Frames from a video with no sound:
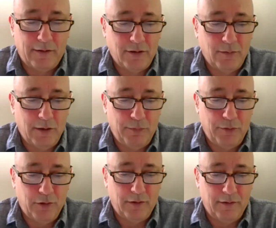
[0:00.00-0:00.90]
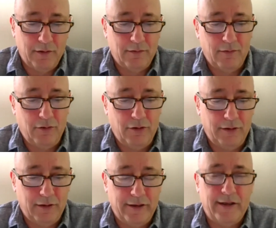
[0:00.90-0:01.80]
She might be one of
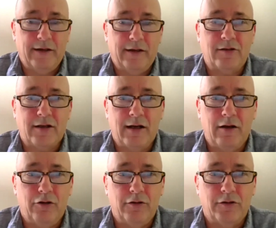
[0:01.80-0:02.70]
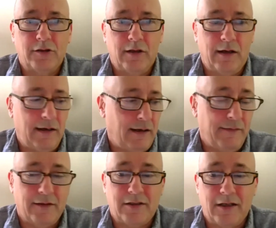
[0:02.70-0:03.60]
the leading scholars on this